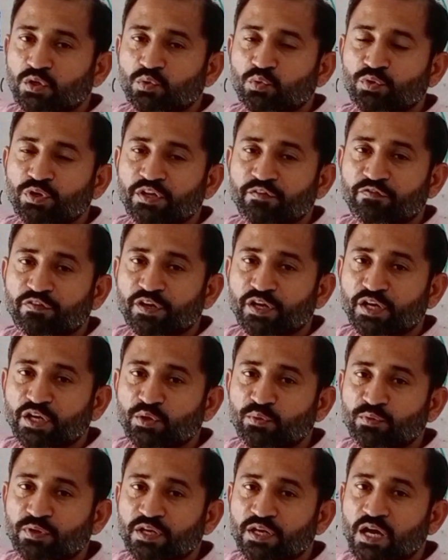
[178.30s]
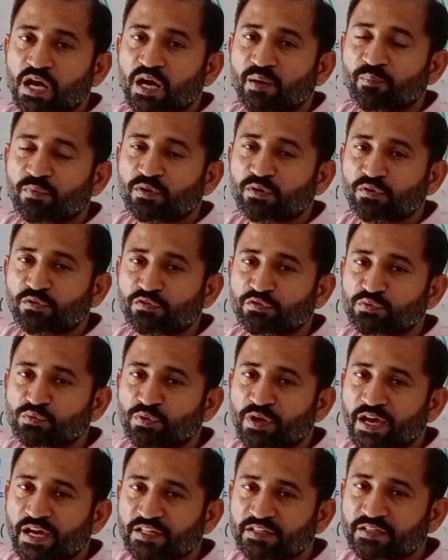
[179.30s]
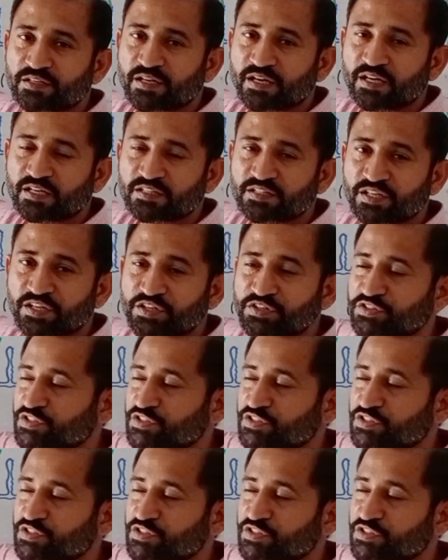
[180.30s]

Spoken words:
2 different nuclei come close together and they